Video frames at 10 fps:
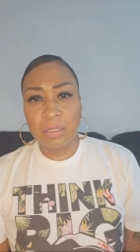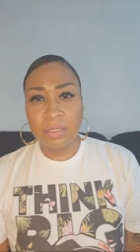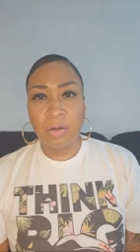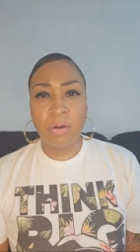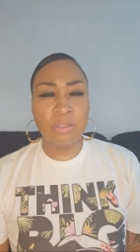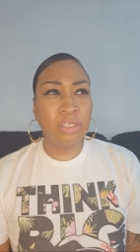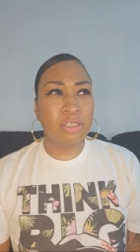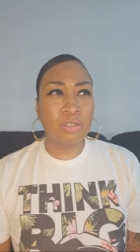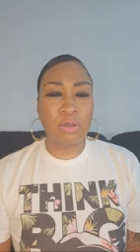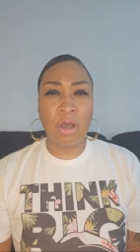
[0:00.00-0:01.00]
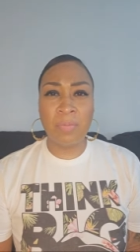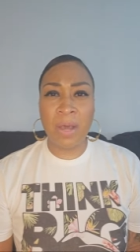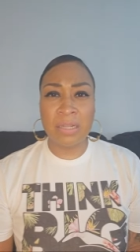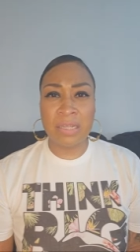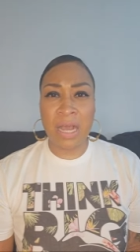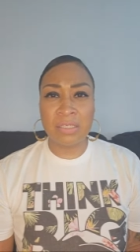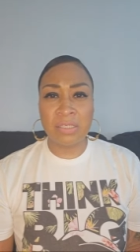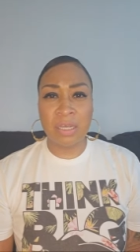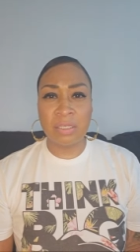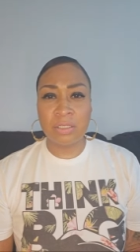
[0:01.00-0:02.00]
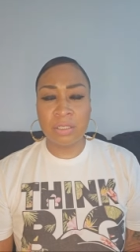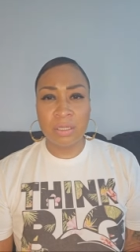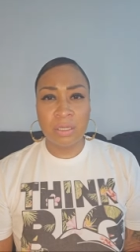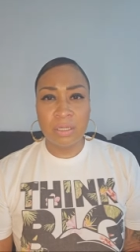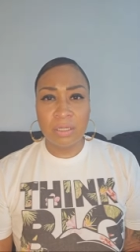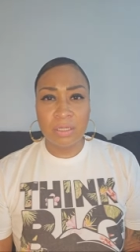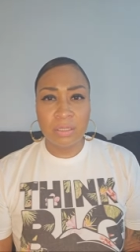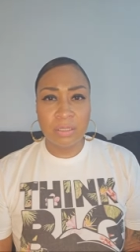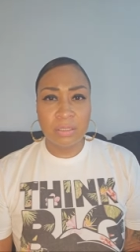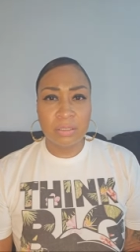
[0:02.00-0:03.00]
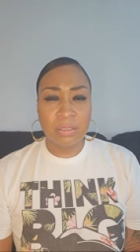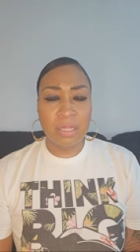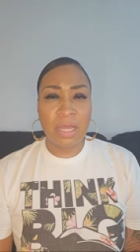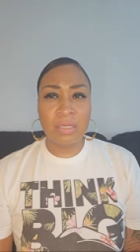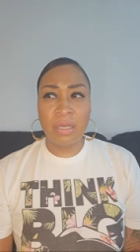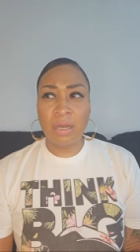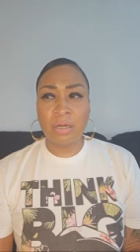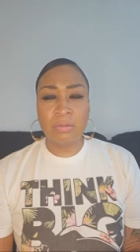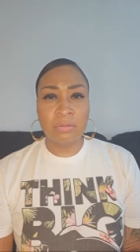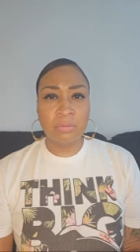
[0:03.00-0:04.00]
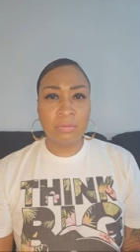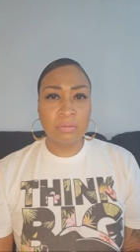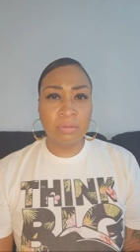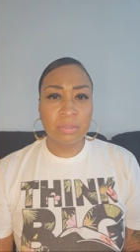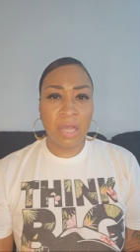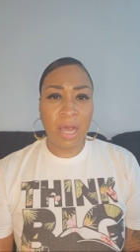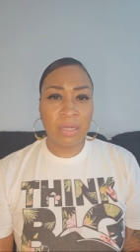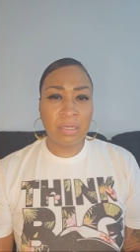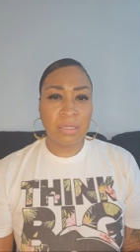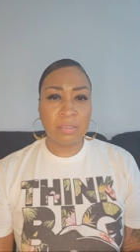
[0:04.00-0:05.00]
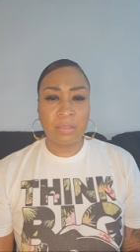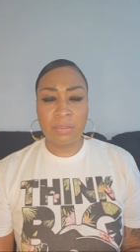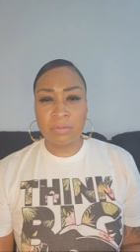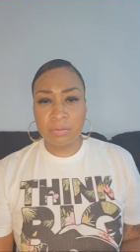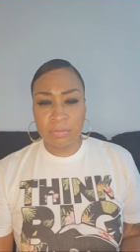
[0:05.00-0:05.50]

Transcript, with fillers: Or just talk about nonsense. Like, yo, out of here, yo.